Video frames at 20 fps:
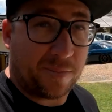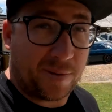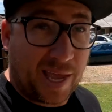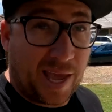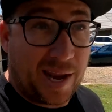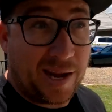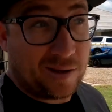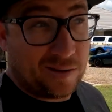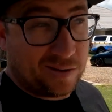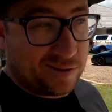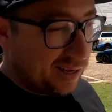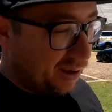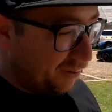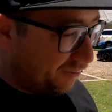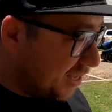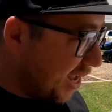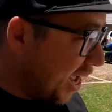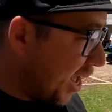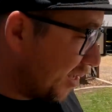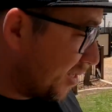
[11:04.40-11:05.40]
a mechanical
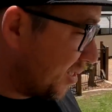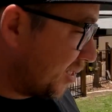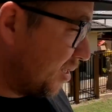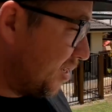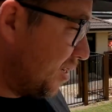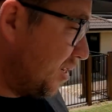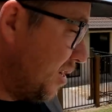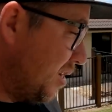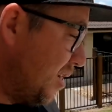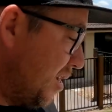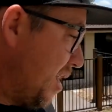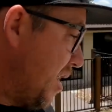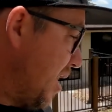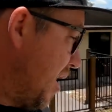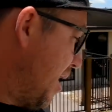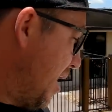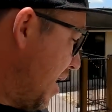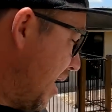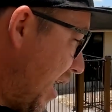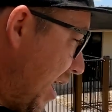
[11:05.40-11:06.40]
diff does.
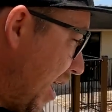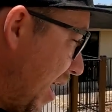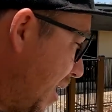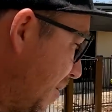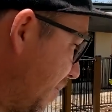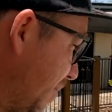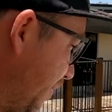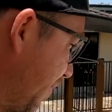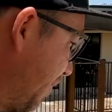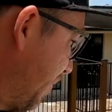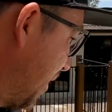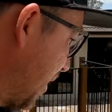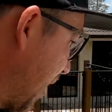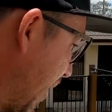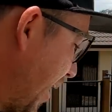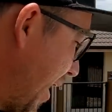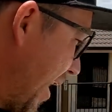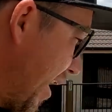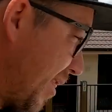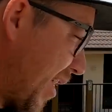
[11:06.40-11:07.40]

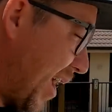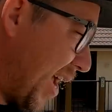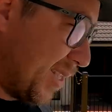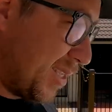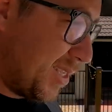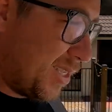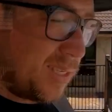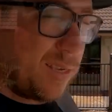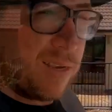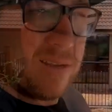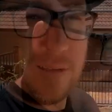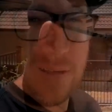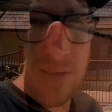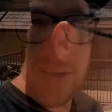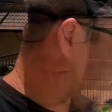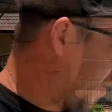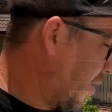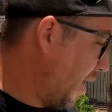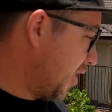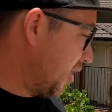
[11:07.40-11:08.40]
So yeah, that's that
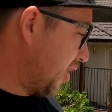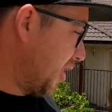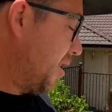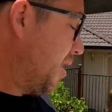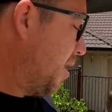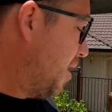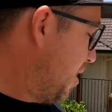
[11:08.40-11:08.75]
situation.